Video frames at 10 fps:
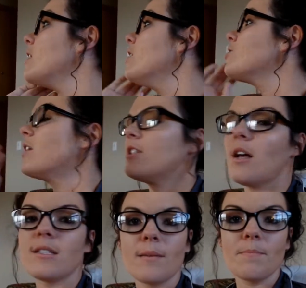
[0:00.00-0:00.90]
So that's
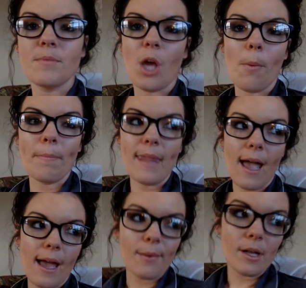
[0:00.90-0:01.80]
awesome. So
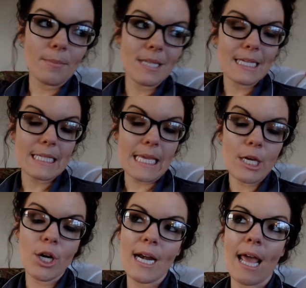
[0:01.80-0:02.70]
yeah, I will update
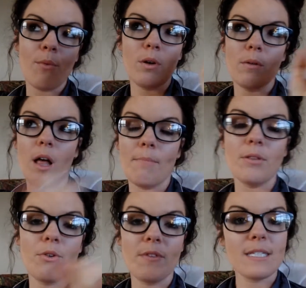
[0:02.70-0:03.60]
later, and I will
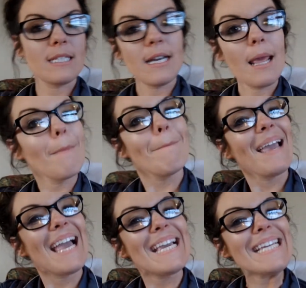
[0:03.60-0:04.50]
upload this tonight. Hi
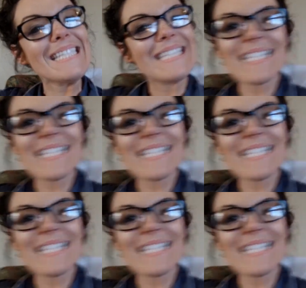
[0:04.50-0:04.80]
guys!